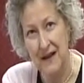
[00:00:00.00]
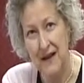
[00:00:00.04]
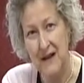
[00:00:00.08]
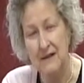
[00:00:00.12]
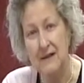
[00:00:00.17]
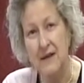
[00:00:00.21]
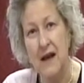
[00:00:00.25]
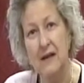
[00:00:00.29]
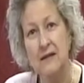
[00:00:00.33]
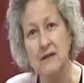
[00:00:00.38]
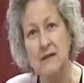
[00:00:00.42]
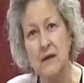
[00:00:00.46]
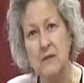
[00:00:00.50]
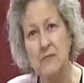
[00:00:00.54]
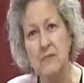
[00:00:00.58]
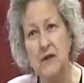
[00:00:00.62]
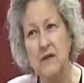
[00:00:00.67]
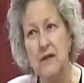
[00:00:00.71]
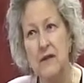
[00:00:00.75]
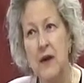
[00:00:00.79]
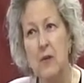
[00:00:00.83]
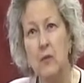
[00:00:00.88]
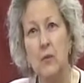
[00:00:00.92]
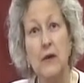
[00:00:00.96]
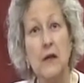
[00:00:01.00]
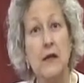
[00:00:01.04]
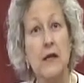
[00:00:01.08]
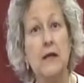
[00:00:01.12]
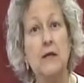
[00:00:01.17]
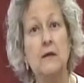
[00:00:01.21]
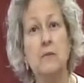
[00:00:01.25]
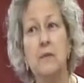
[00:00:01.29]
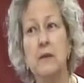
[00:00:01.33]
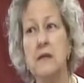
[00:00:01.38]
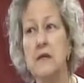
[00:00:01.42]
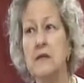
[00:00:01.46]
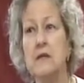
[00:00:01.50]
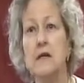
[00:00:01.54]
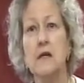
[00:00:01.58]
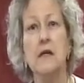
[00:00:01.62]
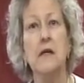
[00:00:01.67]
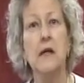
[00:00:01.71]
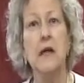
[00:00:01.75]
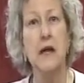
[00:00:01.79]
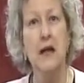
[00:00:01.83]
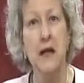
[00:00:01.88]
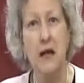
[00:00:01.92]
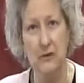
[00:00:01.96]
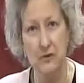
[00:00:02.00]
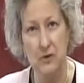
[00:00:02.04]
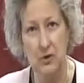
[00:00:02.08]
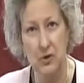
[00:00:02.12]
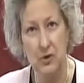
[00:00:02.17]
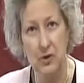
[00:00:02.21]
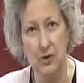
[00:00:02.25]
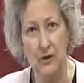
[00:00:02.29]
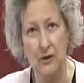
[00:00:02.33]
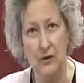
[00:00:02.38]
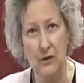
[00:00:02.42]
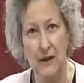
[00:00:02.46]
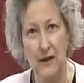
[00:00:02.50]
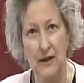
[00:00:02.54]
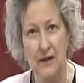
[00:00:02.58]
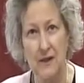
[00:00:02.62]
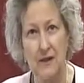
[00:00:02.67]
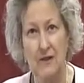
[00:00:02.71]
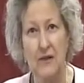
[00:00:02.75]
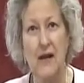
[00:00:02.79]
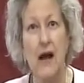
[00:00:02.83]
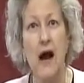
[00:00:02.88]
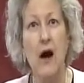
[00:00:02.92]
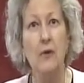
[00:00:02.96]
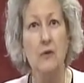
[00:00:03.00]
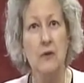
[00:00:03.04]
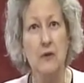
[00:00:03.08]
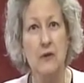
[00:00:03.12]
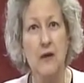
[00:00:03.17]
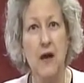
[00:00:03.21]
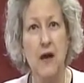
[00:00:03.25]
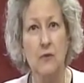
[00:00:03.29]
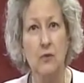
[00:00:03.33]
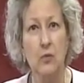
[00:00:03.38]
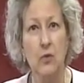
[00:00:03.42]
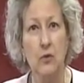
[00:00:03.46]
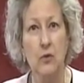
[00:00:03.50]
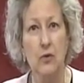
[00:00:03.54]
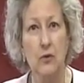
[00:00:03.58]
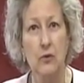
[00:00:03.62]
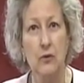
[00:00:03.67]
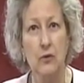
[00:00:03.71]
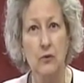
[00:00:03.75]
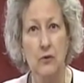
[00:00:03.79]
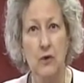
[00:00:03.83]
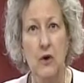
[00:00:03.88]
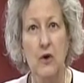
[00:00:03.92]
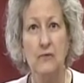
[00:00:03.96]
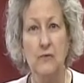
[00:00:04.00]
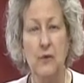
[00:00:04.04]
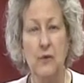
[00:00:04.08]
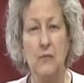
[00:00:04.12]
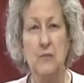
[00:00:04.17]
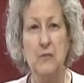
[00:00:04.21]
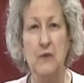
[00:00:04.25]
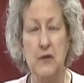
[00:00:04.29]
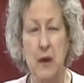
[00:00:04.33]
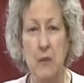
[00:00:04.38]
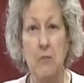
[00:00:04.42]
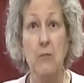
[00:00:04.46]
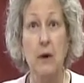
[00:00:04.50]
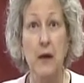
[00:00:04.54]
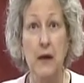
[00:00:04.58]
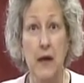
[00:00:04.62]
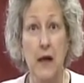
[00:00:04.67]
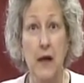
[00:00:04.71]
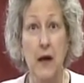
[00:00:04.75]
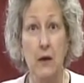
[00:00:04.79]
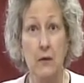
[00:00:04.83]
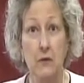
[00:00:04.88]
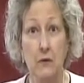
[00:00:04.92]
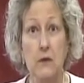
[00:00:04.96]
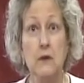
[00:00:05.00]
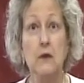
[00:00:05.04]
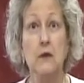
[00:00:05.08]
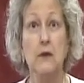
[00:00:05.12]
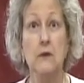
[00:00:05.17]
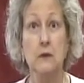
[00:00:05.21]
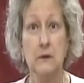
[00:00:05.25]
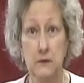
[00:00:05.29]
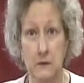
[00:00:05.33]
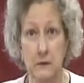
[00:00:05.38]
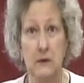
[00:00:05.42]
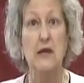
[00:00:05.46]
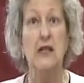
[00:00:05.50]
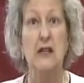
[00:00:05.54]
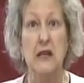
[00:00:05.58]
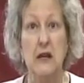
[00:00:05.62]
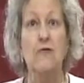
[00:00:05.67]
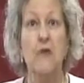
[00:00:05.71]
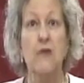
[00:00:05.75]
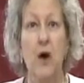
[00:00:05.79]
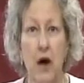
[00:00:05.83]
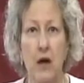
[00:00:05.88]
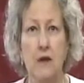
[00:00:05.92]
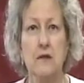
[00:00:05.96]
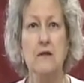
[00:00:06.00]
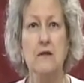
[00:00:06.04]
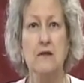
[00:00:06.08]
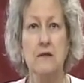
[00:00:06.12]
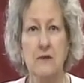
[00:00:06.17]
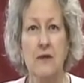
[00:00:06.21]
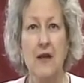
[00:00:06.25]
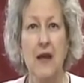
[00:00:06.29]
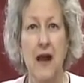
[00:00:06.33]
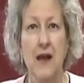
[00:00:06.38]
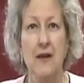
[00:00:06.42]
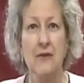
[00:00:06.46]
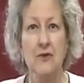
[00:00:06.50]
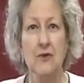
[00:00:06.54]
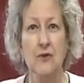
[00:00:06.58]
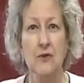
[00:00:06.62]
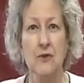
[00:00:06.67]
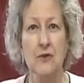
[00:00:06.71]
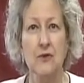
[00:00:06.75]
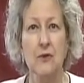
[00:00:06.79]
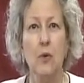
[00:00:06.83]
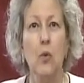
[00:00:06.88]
not something that we need to be seeking externally in the outside world from somebody else to give us the answer.